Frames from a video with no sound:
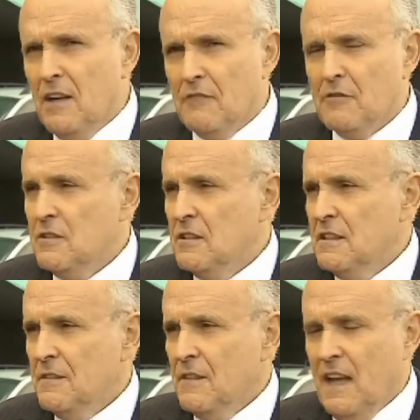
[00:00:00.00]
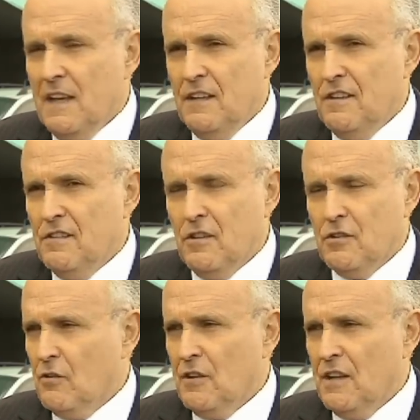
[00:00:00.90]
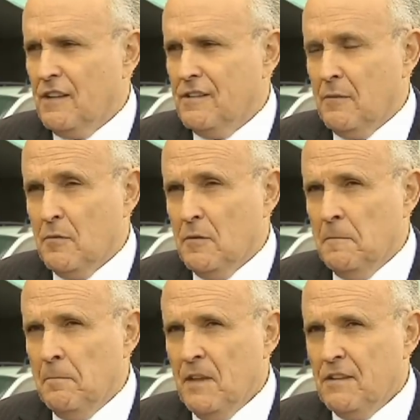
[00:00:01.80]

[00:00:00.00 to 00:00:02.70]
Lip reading: a level that is totally unacceptable.